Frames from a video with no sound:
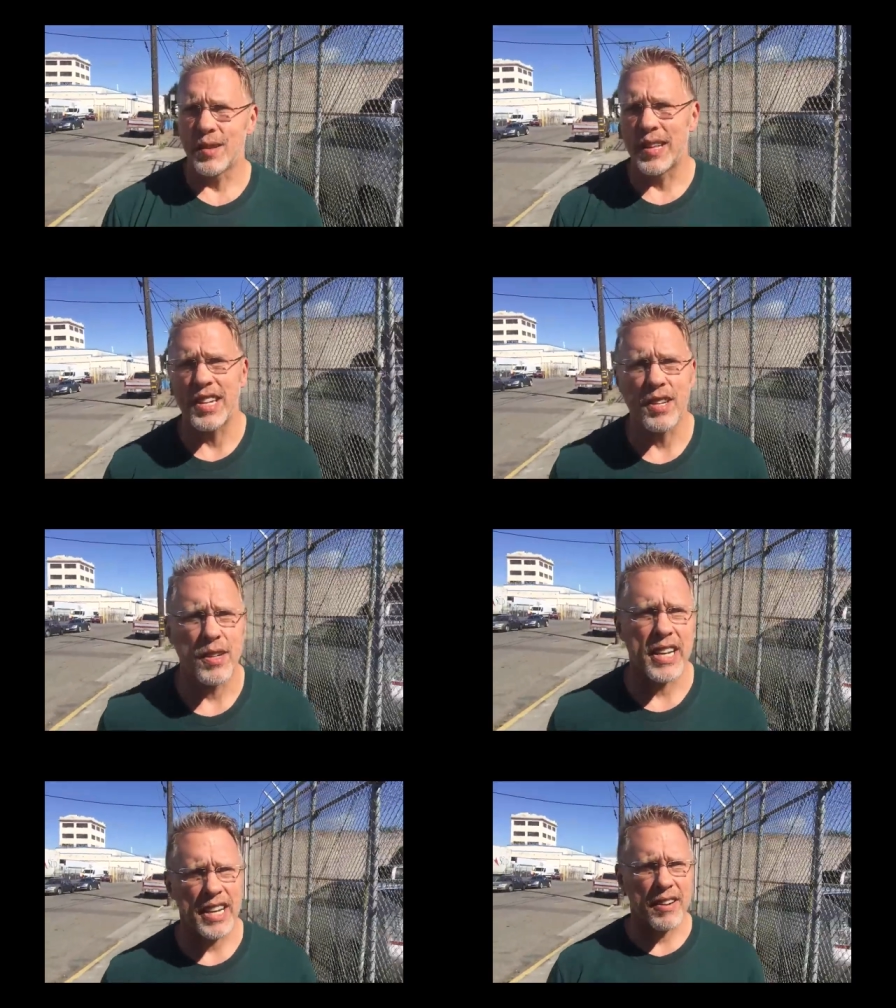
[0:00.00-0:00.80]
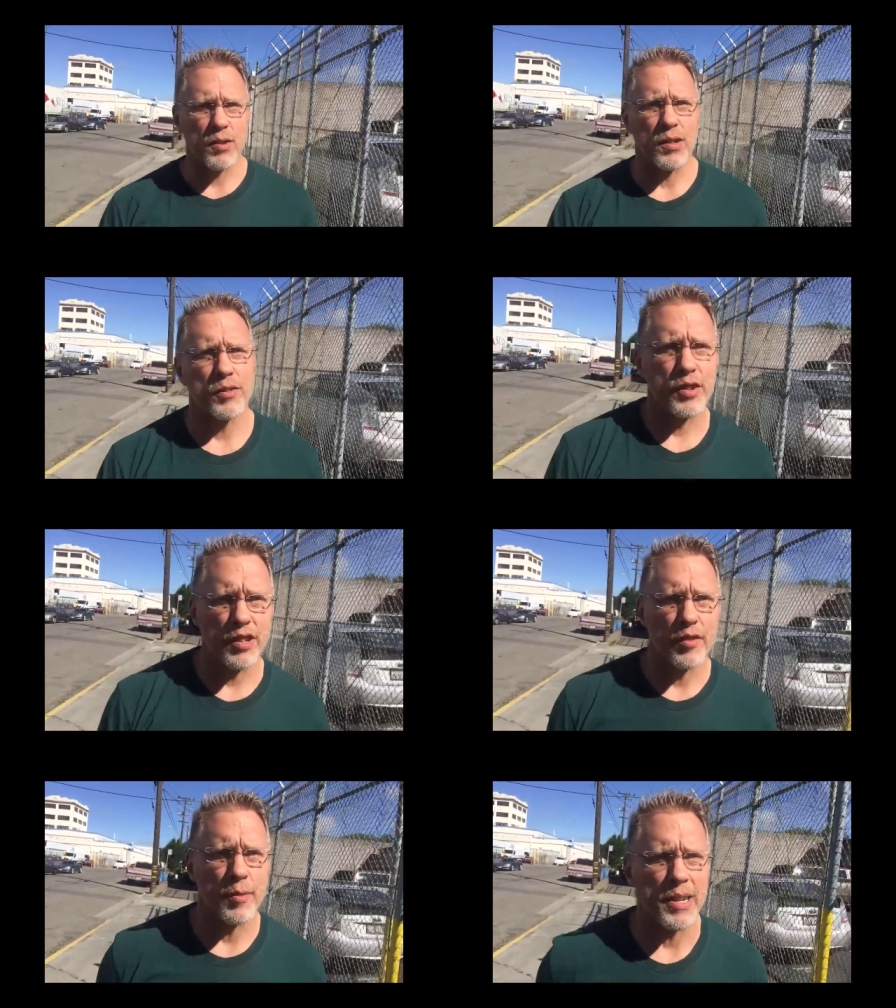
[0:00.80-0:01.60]
So thank you again, everyone,
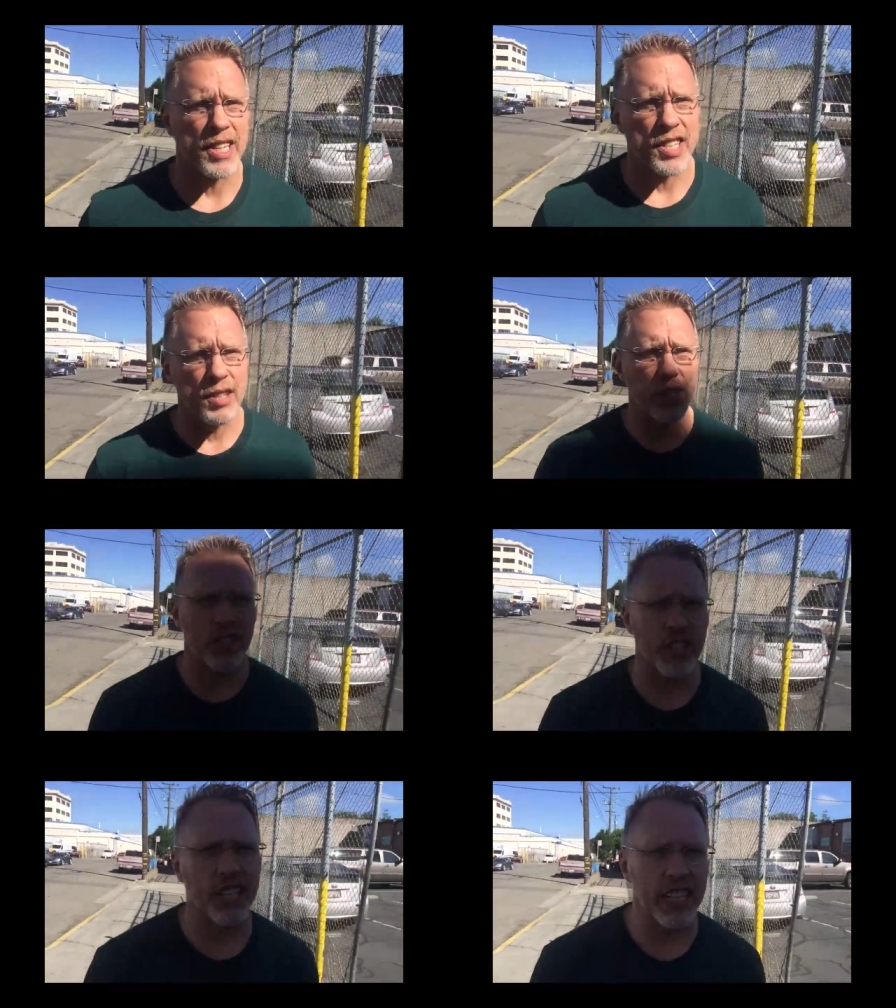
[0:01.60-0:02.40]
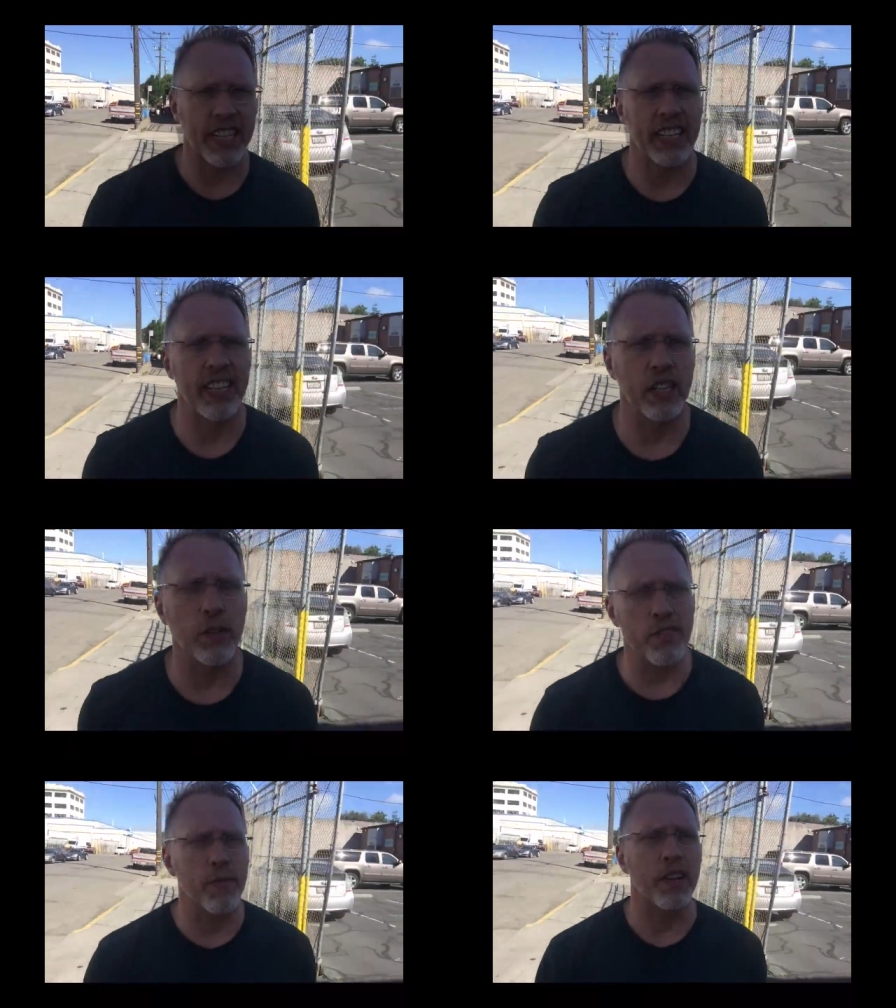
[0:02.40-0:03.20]
for giving me an excuse to get the
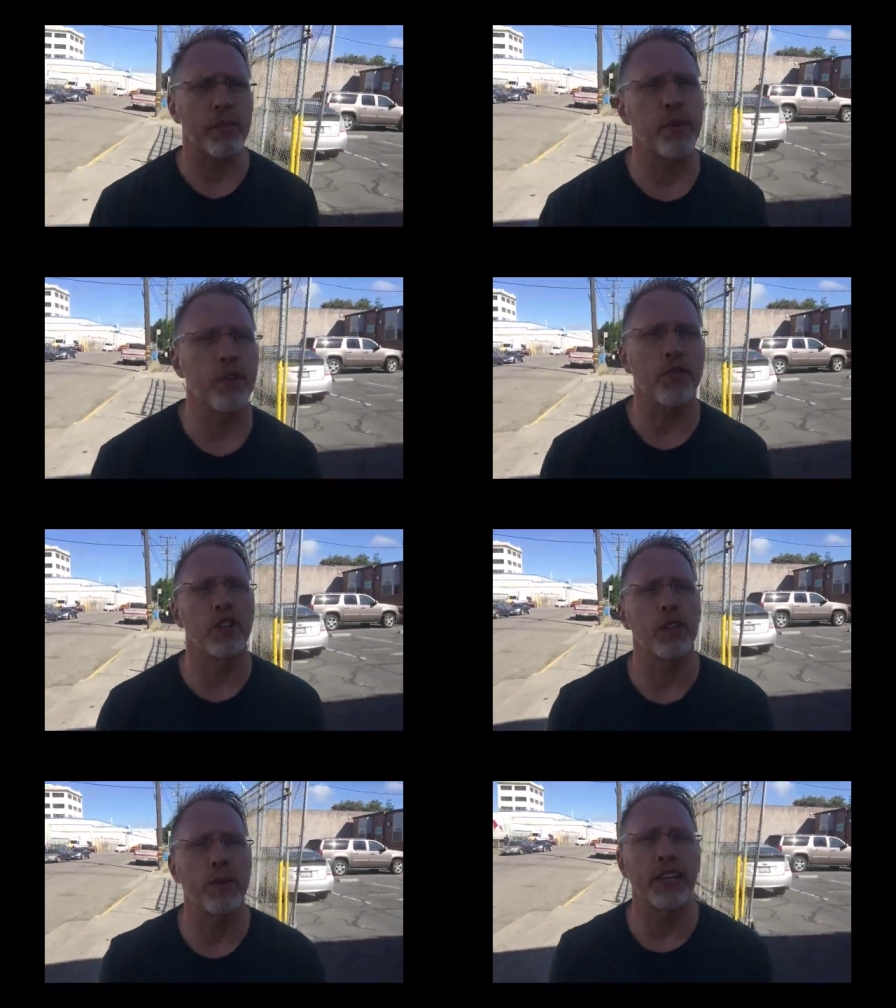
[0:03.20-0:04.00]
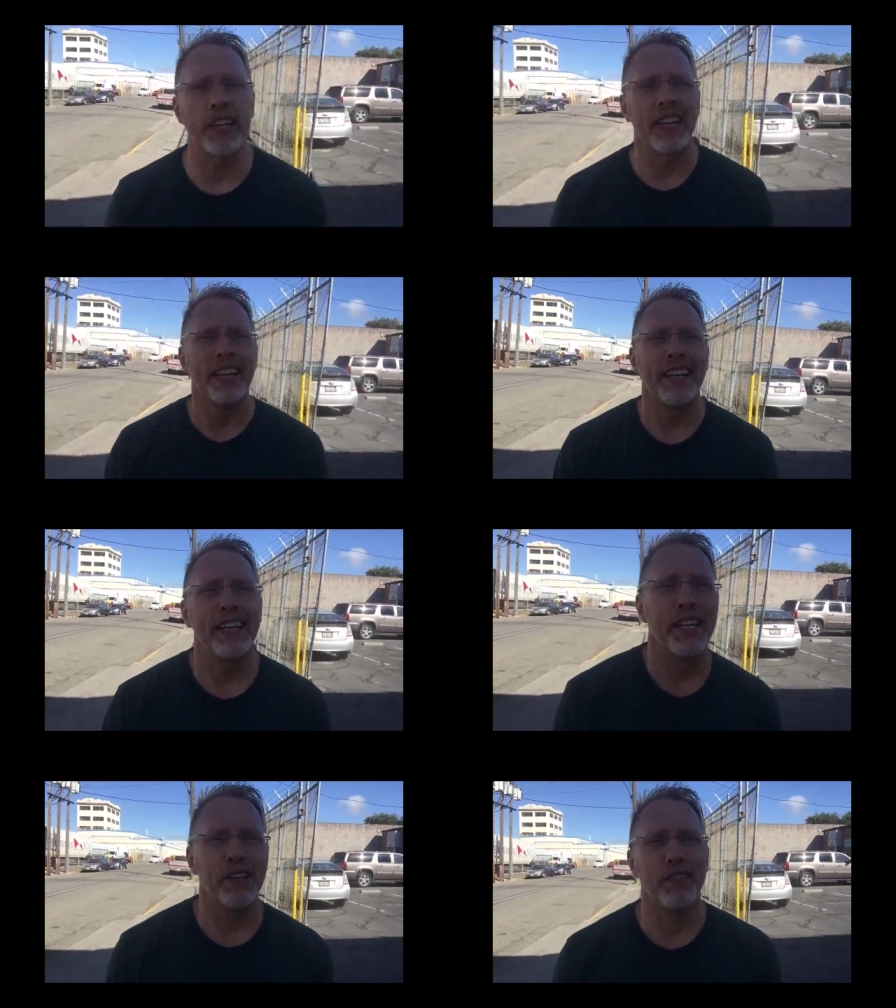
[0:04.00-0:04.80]
hell away from my computer for a little bit
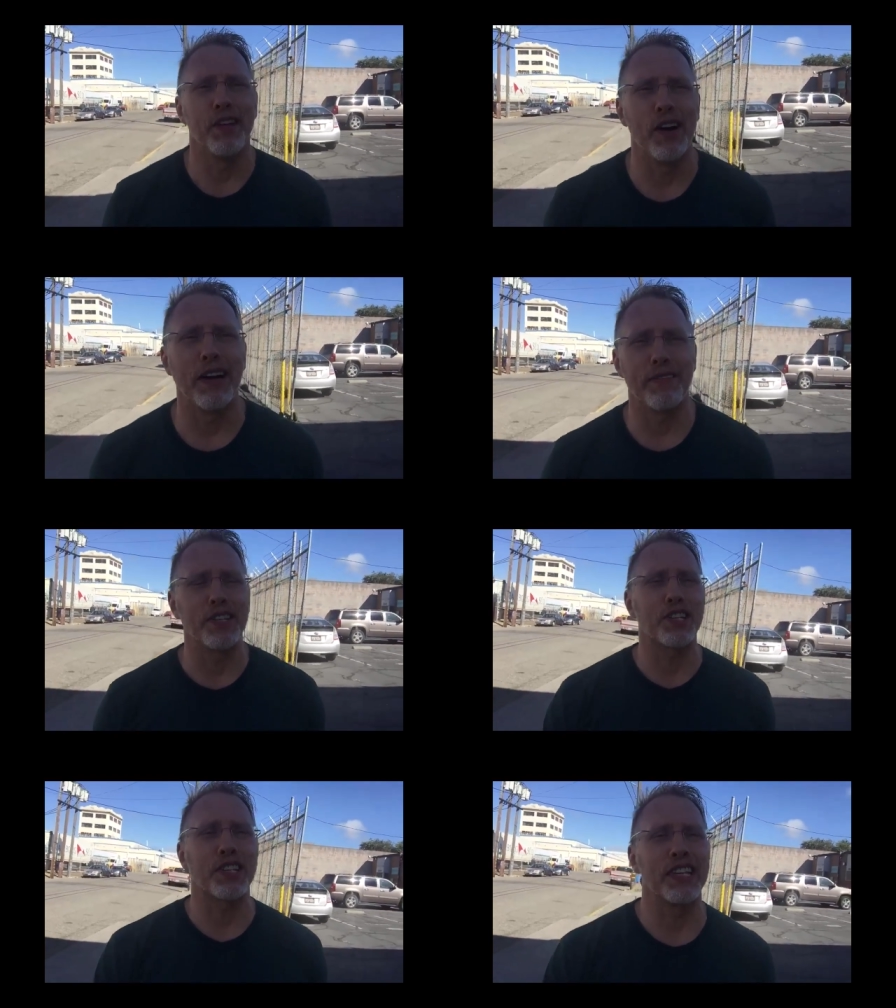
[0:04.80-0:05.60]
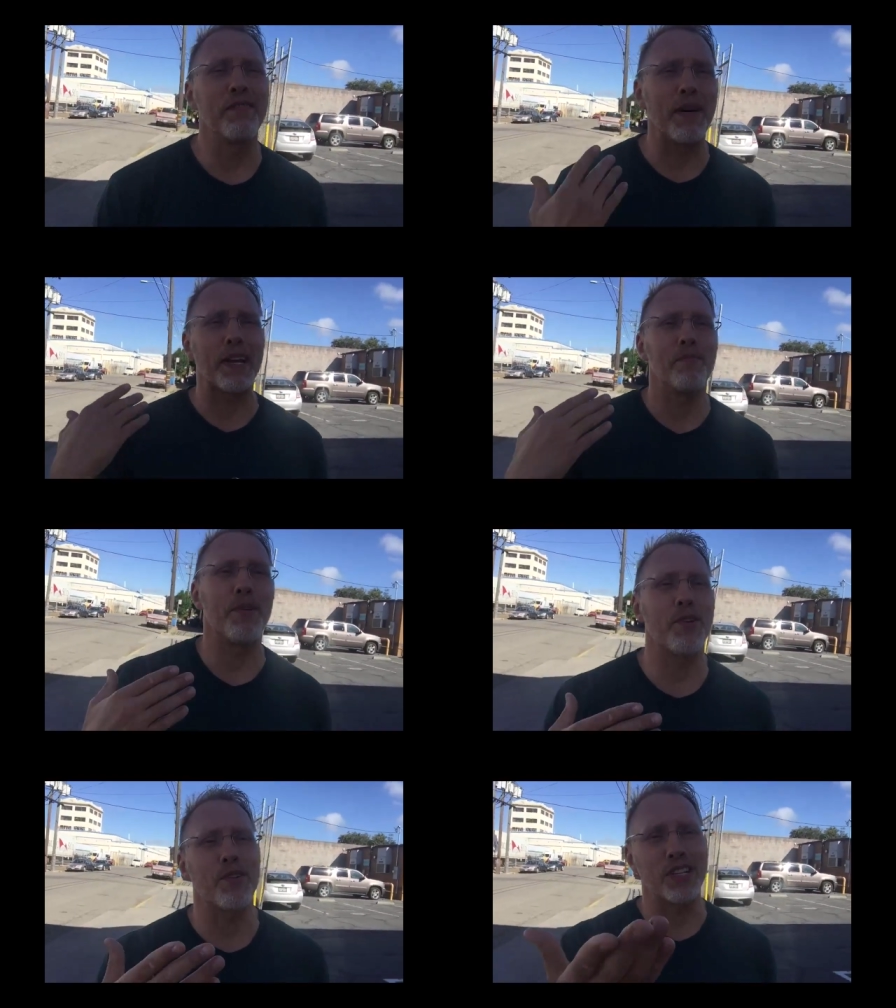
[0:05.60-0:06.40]
even though I just leave my
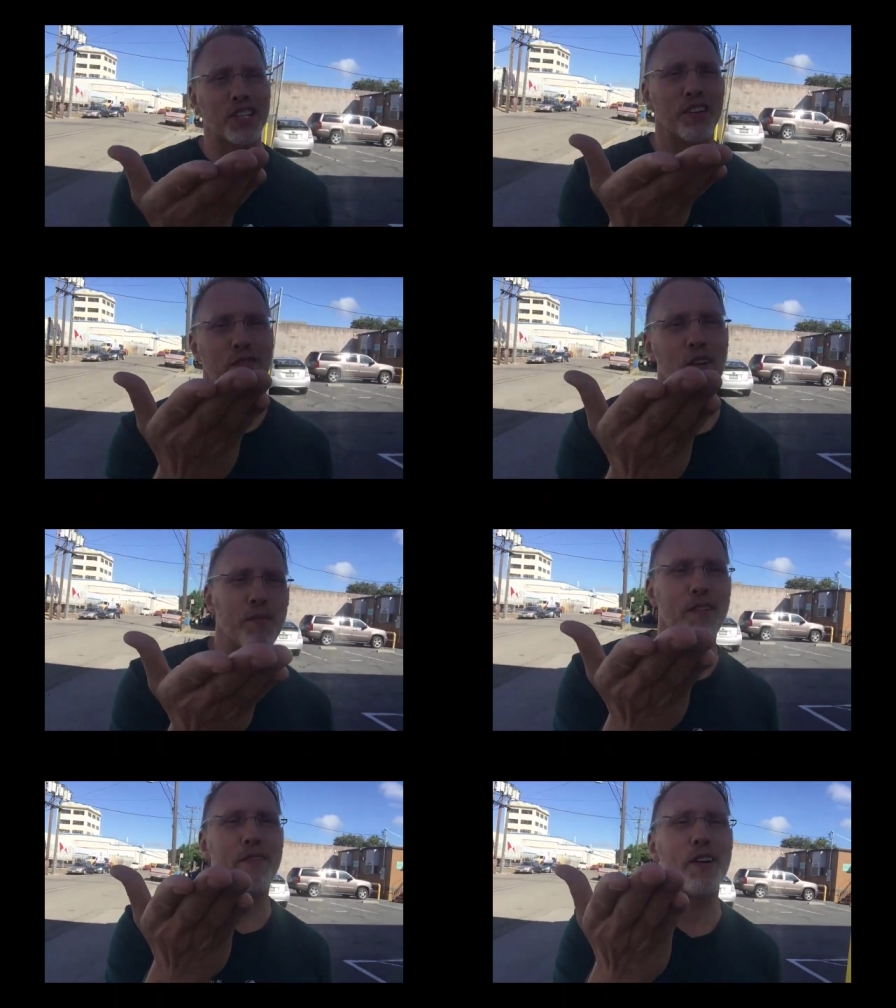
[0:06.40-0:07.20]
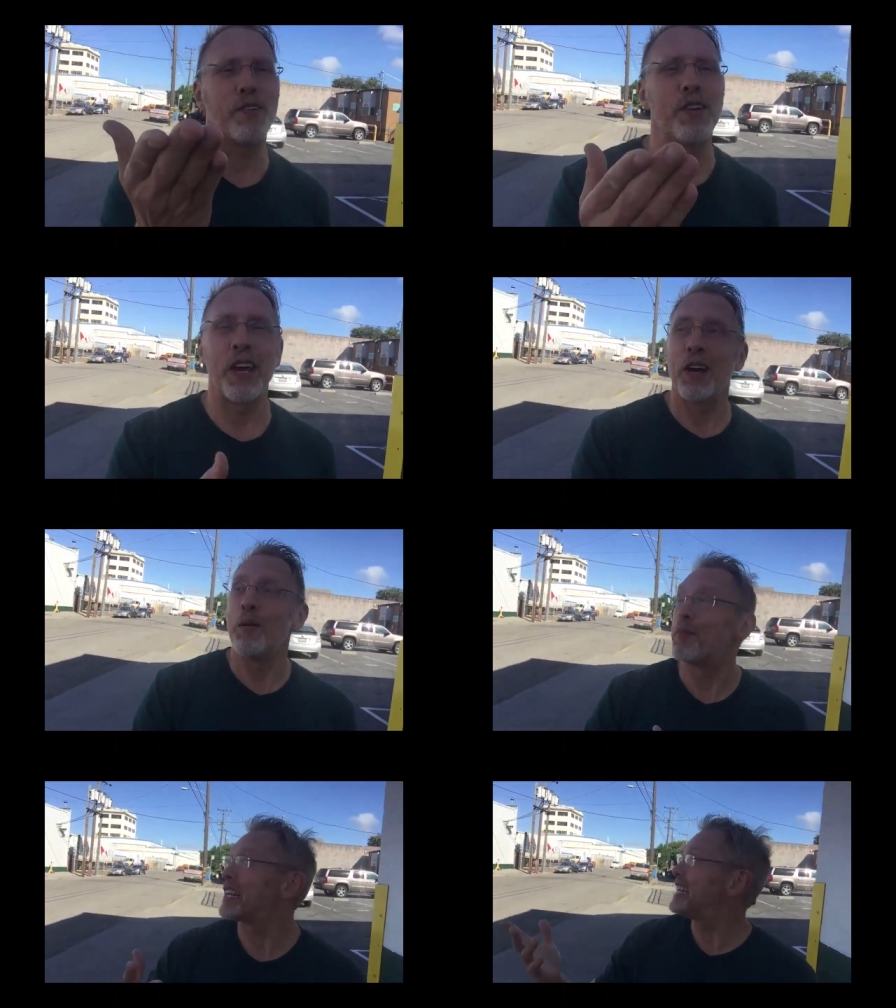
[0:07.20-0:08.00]
computer and sit in front of my phone.
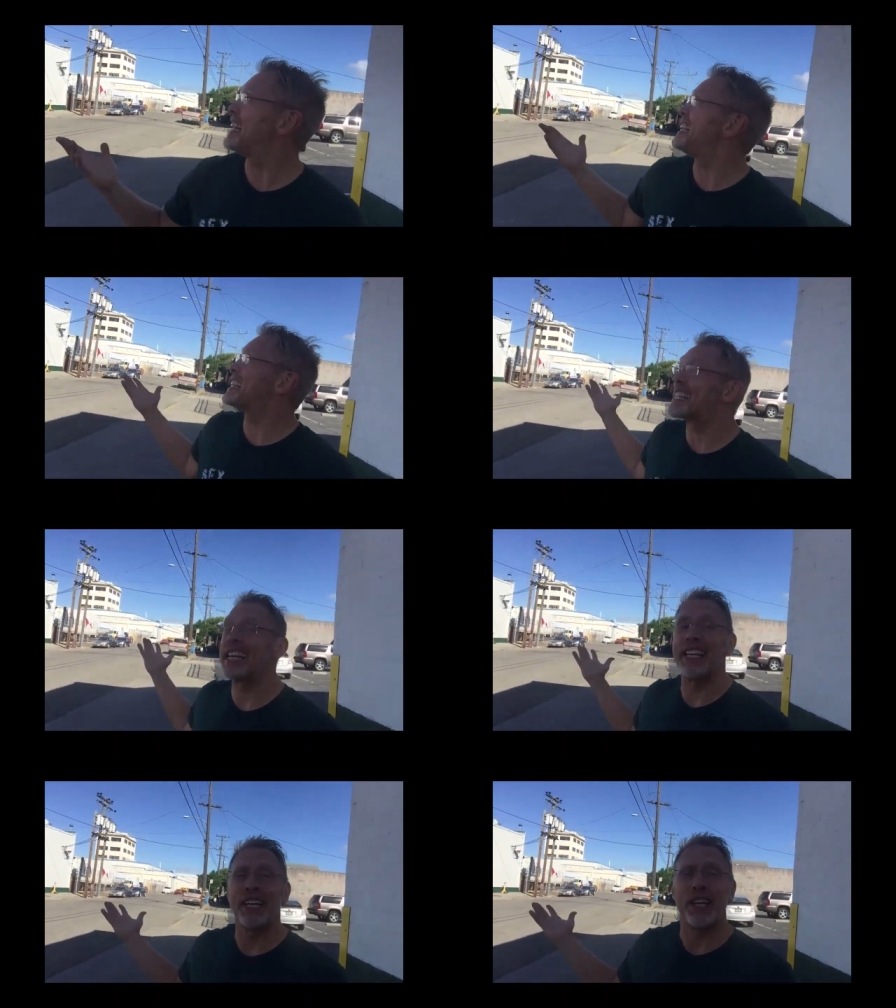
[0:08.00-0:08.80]
But at least